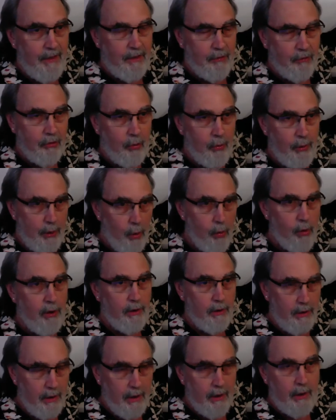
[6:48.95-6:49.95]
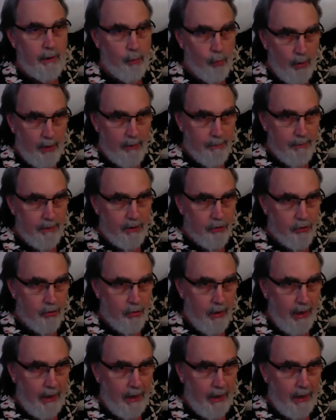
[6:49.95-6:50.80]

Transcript: So in order to get a rate measure,